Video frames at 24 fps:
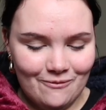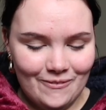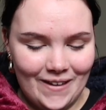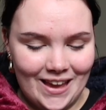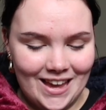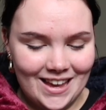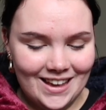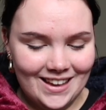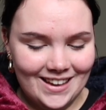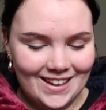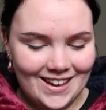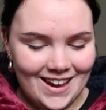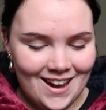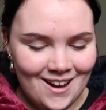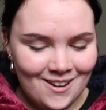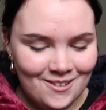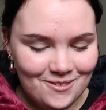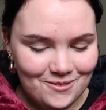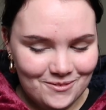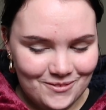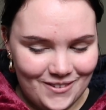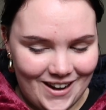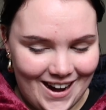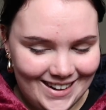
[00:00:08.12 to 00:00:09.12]
fake
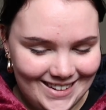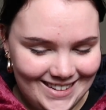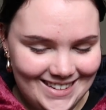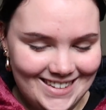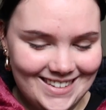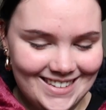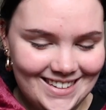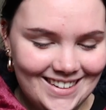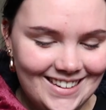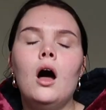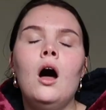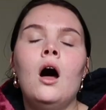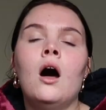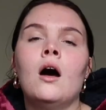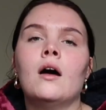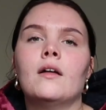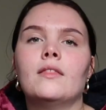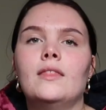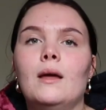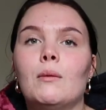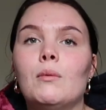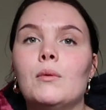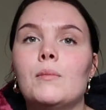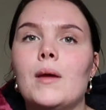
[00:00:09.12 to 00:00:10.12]
girlfriend. Oh,
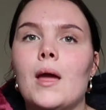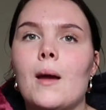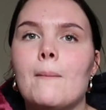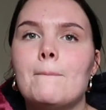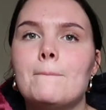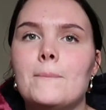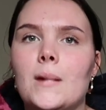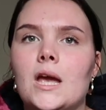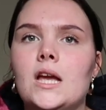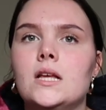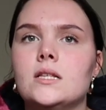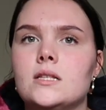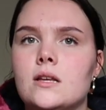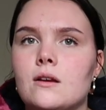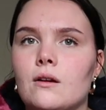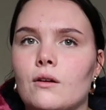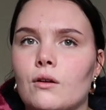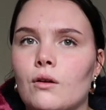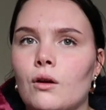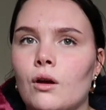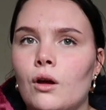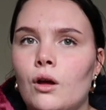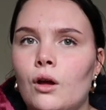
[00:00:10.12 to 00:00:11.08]
that was really funny.